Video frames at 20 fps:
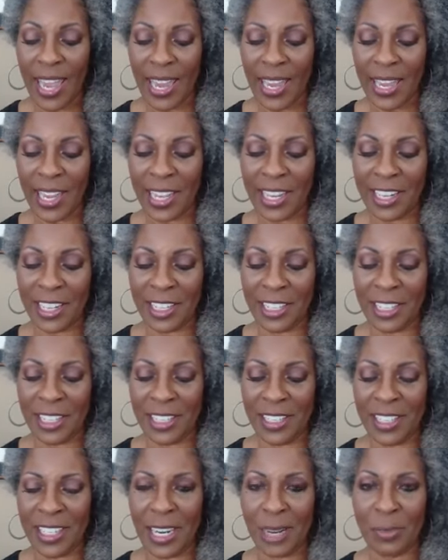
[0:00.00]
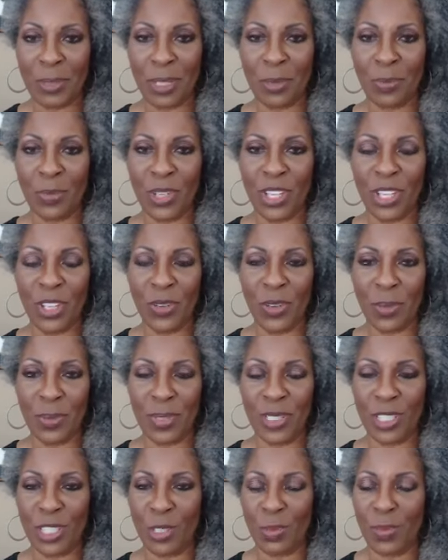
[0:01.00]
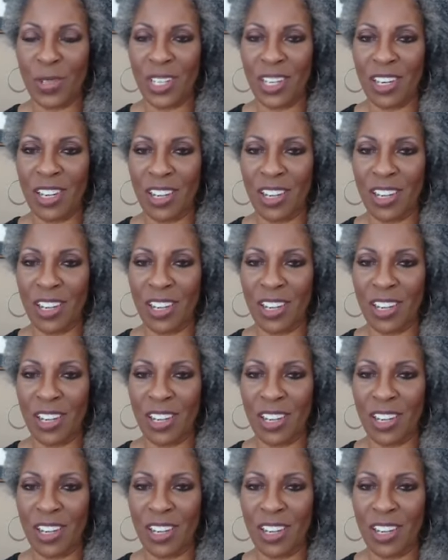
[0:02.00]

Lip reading: And then I'm going to bring you up to speed